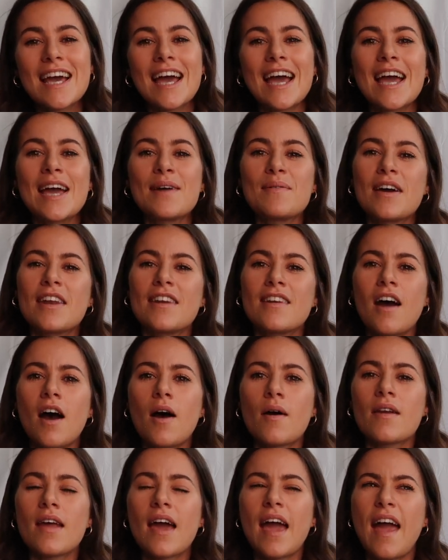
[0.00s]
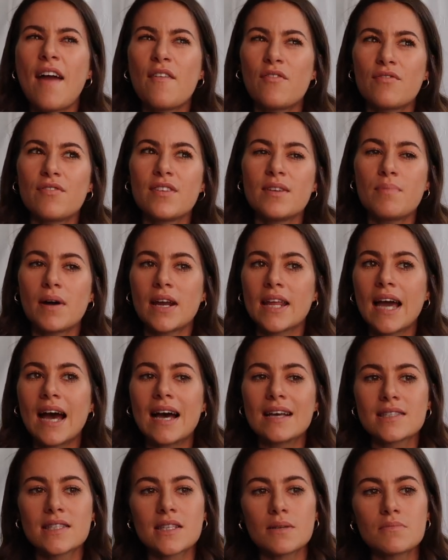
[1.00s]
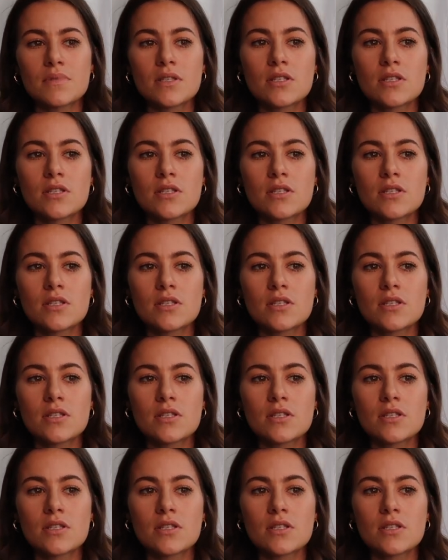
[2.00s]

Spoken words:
and not everybody has them.